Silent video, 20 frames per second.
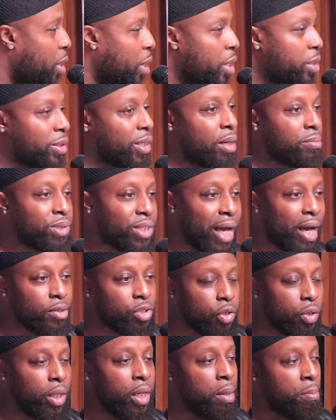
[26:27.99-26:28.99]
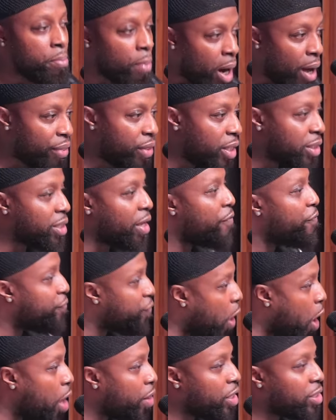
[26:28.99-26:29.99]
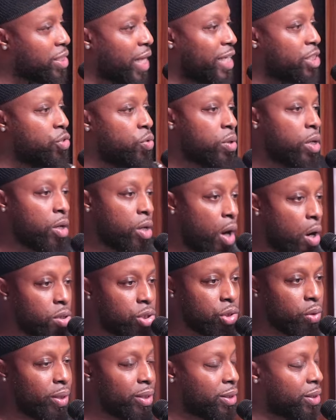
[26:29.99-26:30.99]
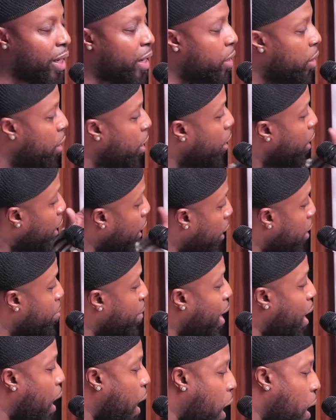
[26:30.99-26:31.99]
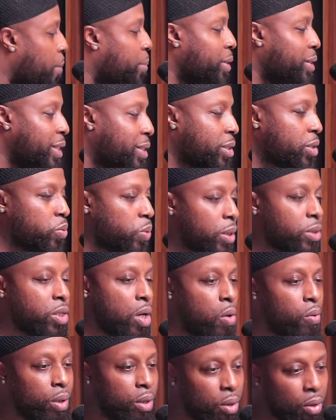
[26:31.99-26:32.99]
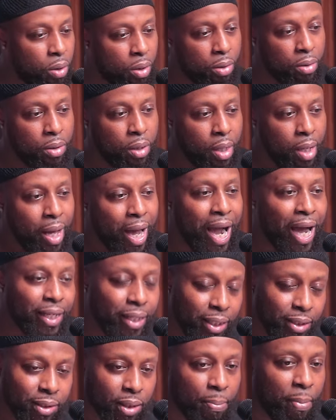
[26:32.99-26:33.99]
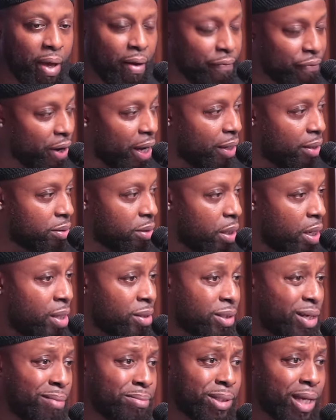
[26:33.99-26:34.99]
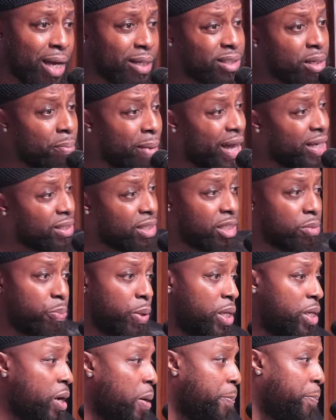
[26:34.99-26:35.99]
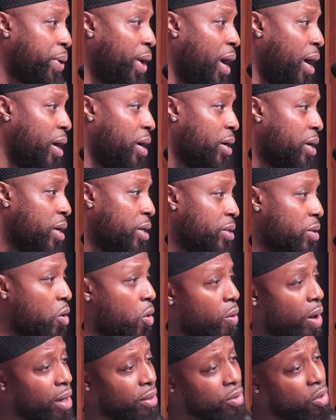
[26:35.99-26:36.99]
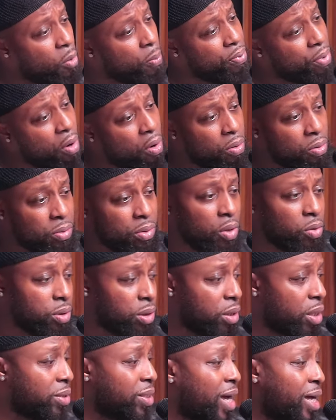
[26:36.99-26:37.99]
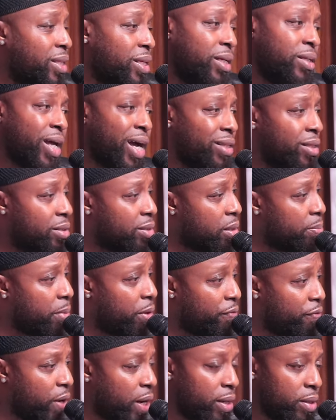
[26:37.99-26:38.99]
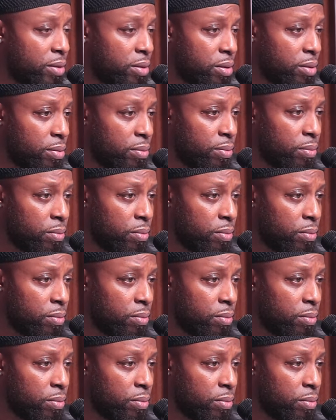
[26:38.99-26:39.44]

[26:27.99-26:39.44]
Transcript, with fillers: Sometimes you need mothers and fathers that you could go to and say, Ema, ah, but this is what's going on. I need some advice. Sometimes it might just be your peer. Yo, yo, bro, yo, sis, I need, I need some advice.